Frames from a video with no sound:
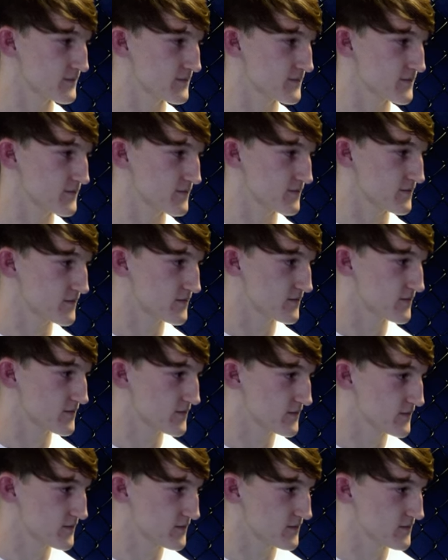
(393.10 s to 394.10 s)

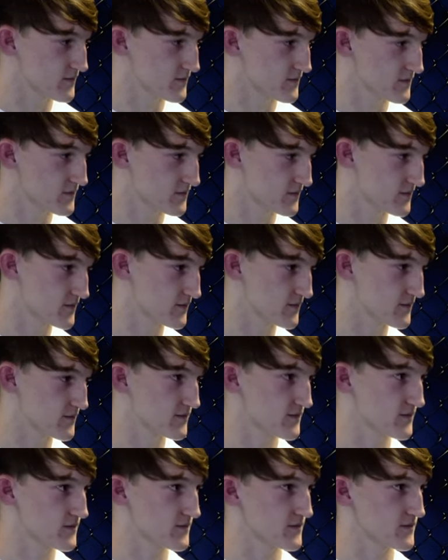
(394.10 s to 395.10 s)

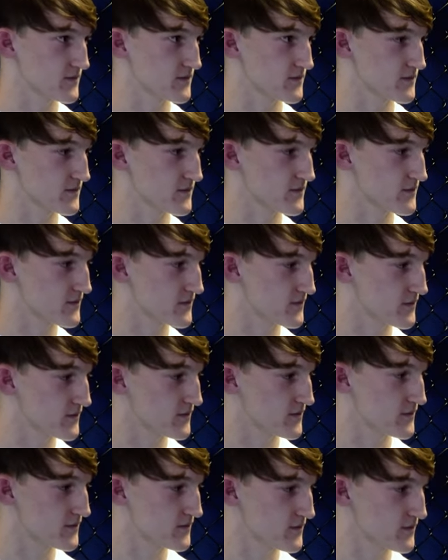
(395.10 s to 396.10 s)

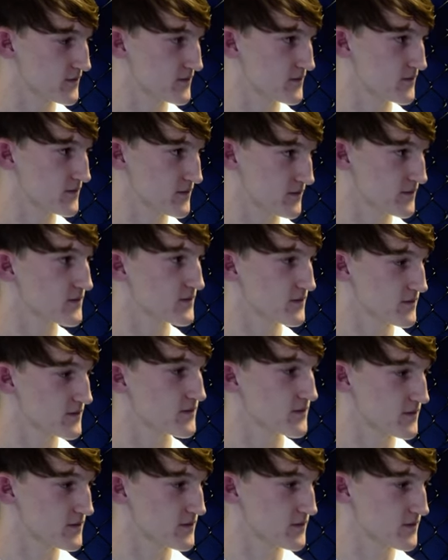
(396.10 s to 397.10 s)

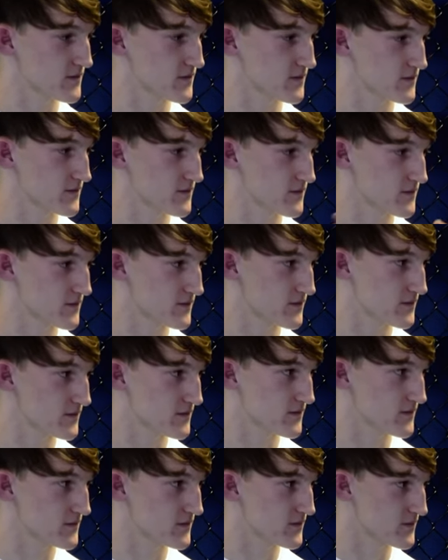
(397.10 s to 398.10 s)

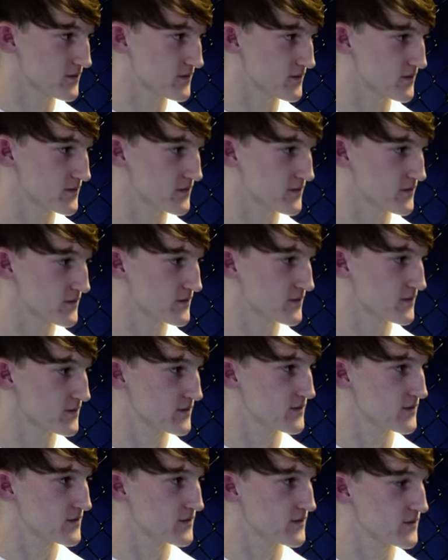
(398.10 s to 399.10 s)

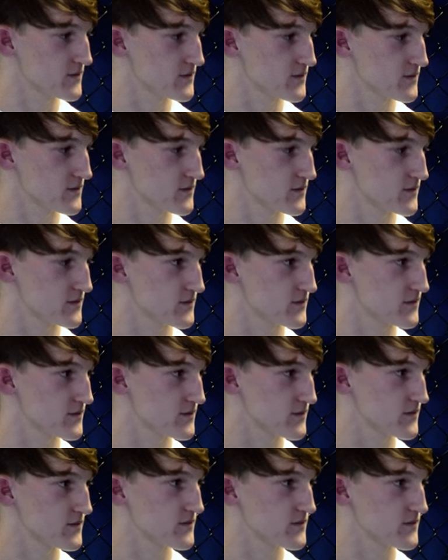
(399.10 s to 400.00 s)
No words are spoken by the person on screen.